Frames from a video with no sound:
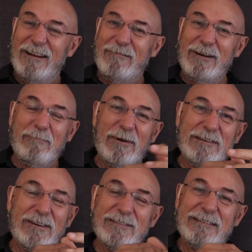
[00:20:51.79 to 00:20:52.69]
I really
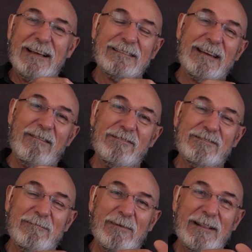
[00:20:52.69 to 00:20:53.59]
appreciate it, because it takes courage
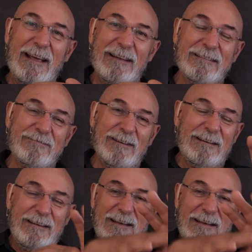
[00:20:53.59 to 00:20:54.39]
to bring that into a